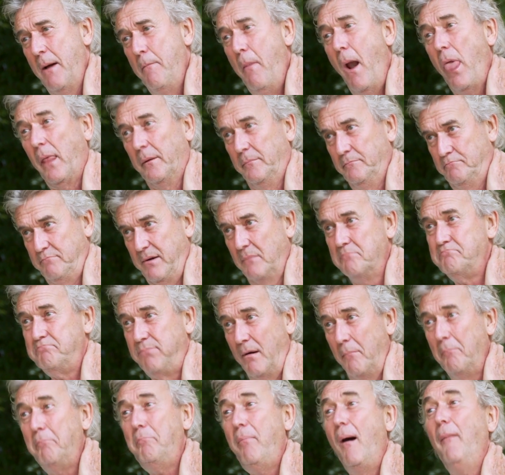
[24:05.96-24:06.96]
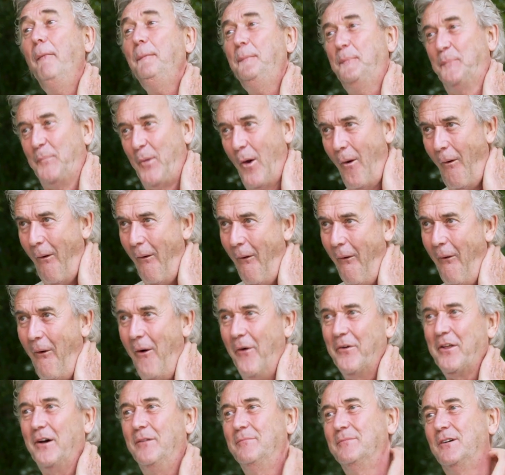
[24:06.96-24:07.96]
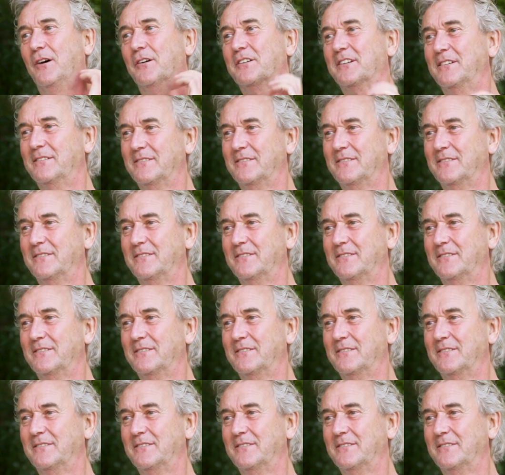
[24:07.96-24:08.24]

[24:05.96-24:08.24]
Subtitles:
Bum, bum, bum, bum, bum, are